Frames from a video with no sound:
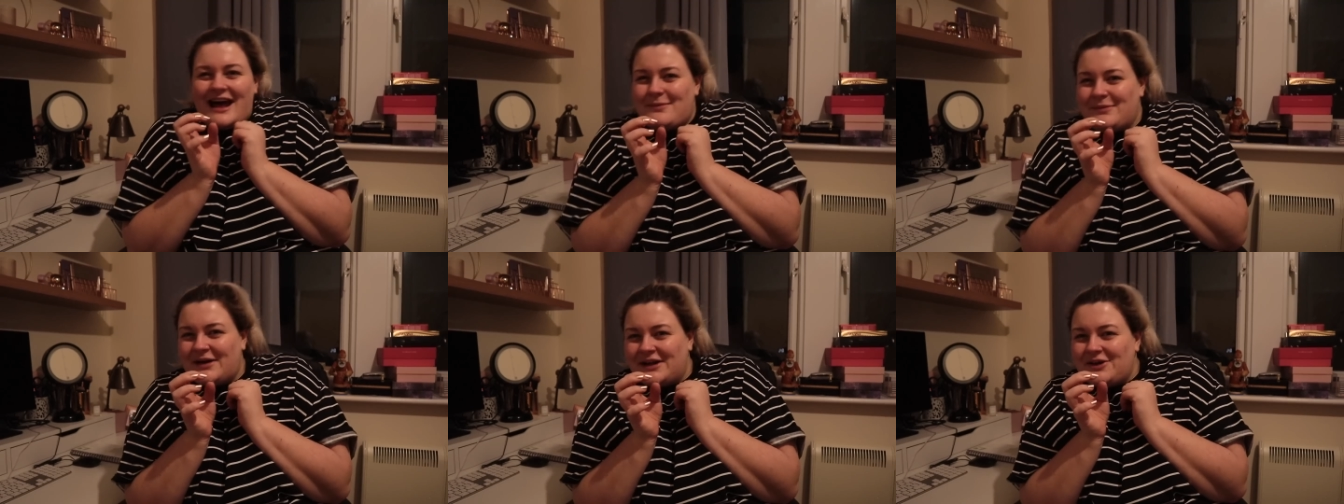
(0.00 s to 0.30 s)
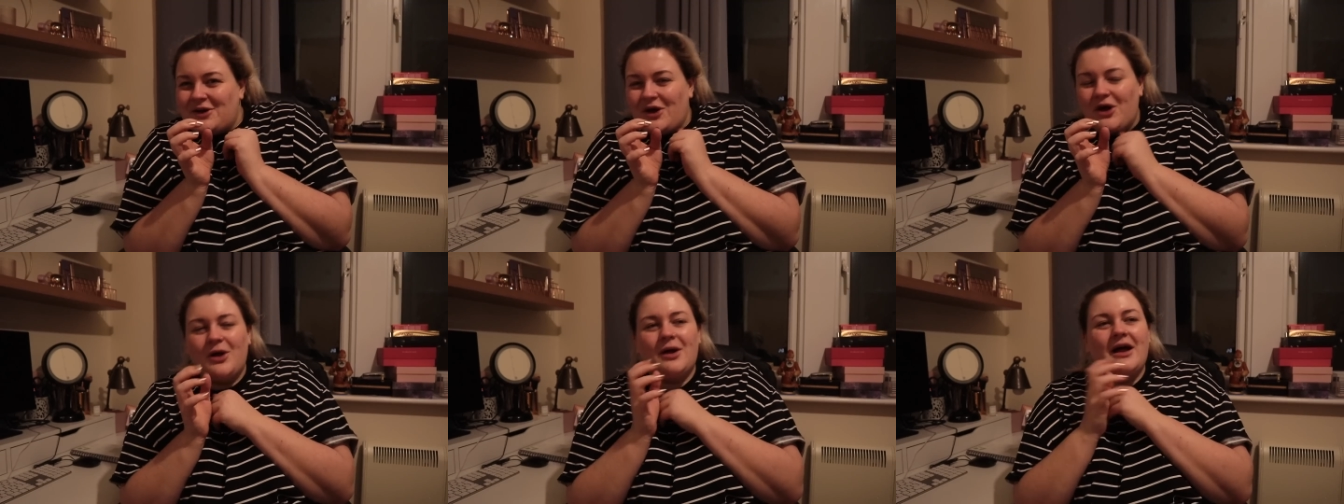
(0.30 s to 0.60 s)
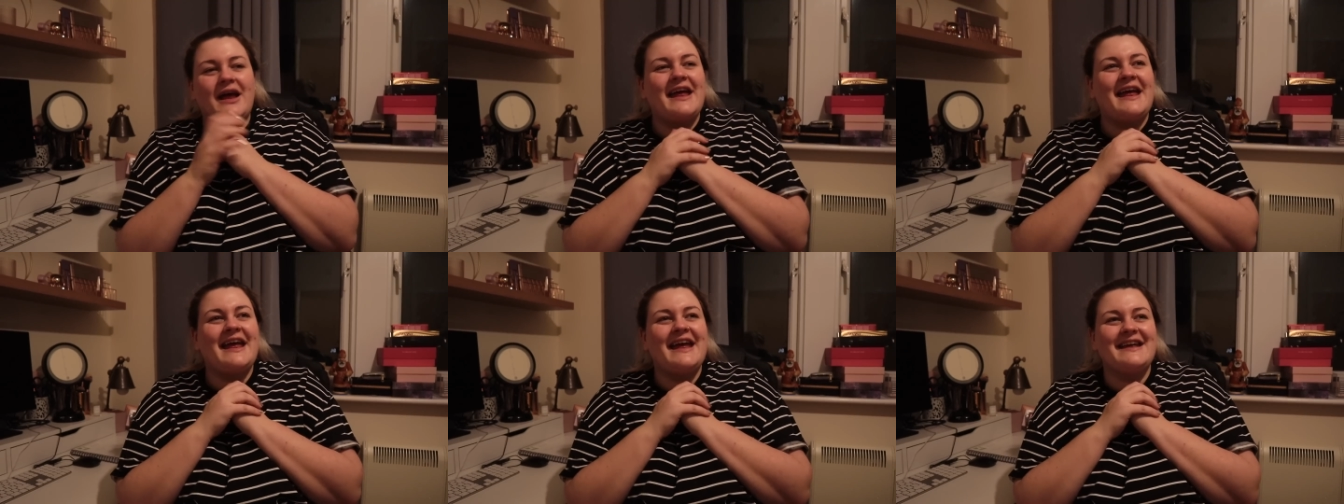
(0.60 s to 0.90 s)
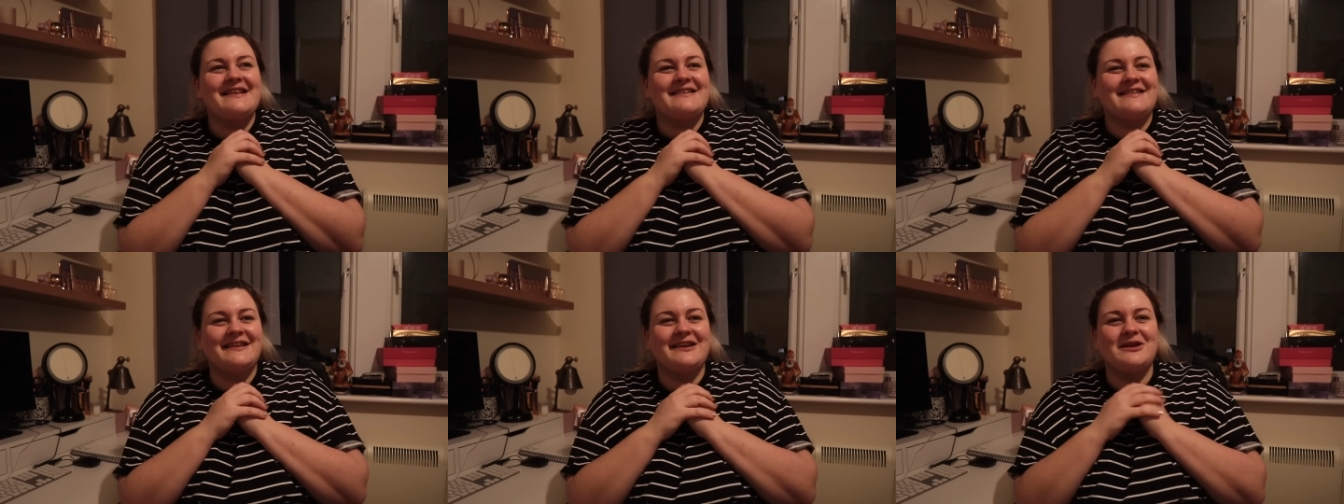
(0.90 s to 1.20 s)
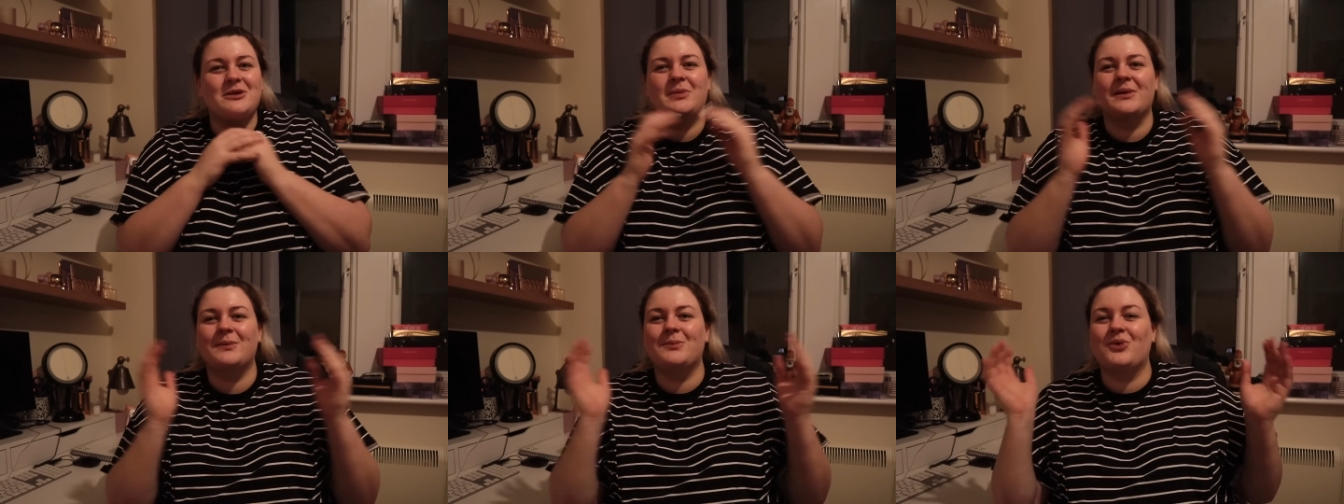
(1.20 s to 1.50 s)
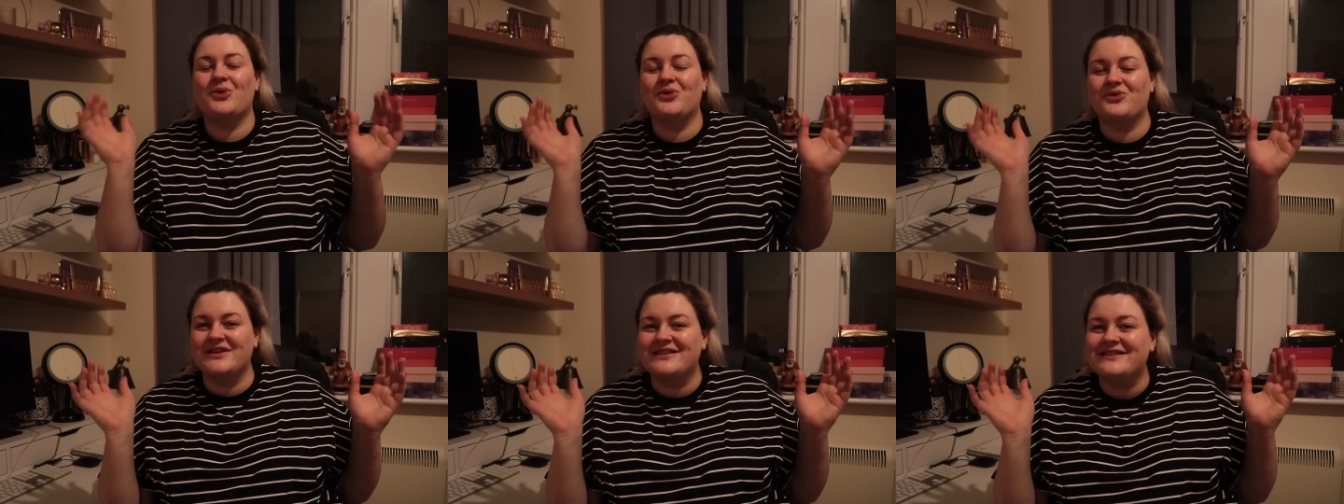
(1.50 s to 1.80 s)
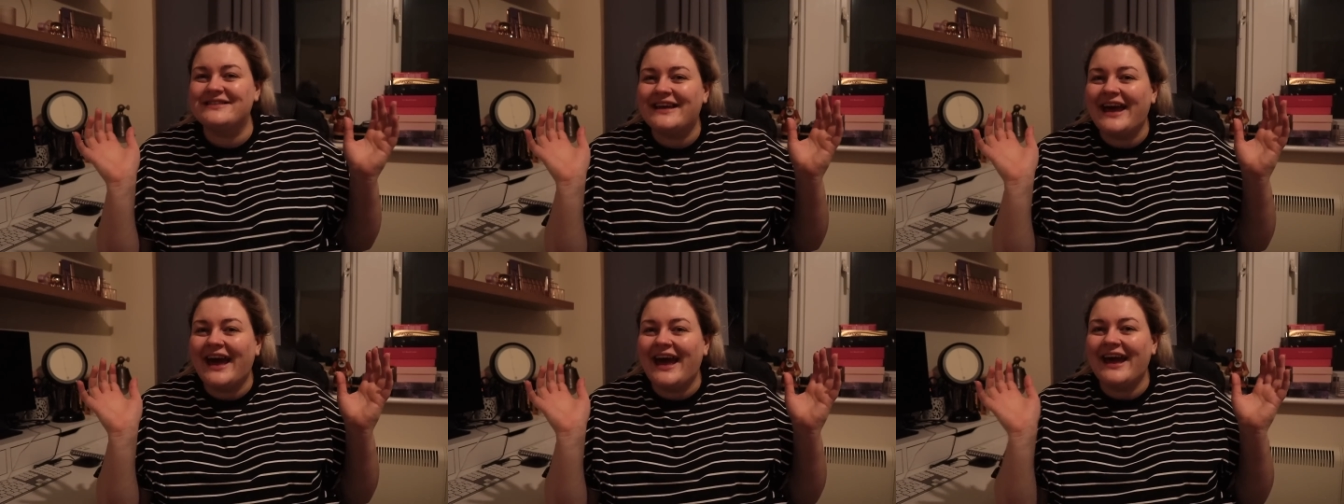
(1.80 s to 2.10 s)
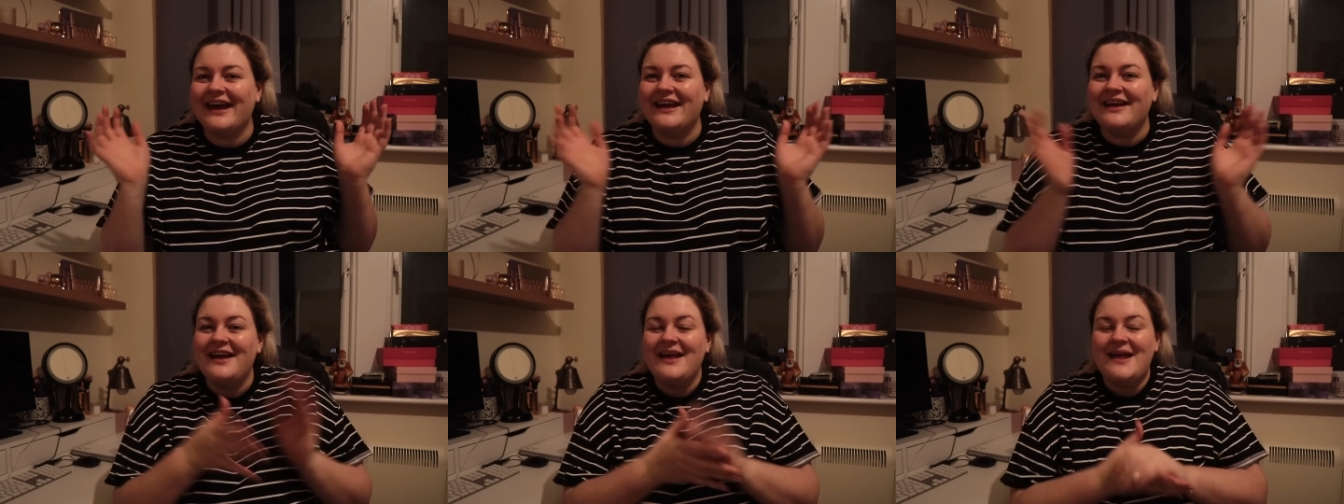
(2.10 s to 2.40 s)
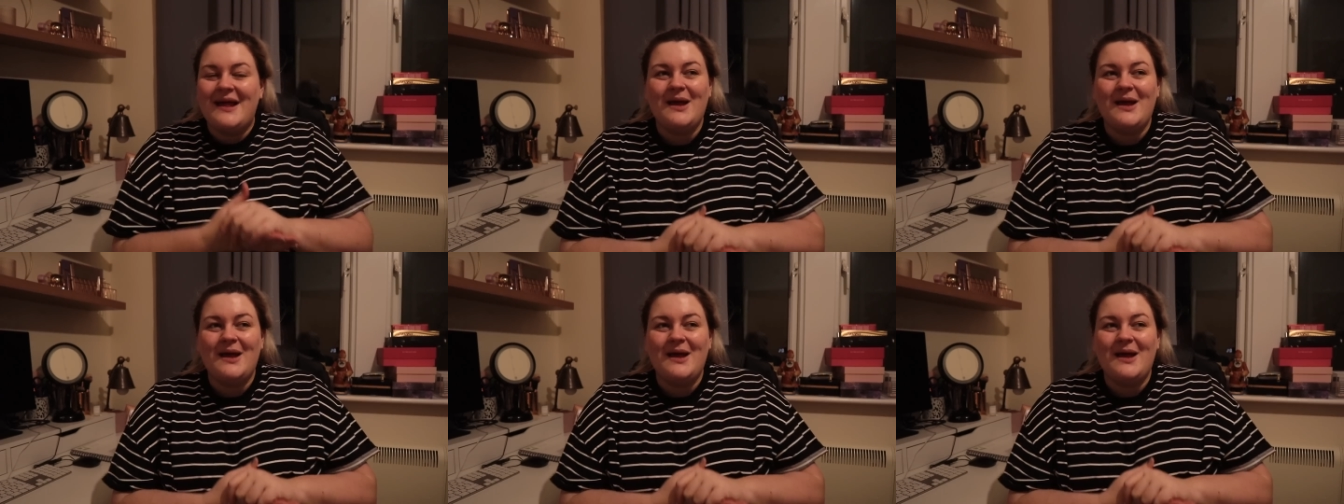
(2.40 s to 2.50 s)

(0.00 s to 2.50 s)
Am I not? It's a little bit more risque.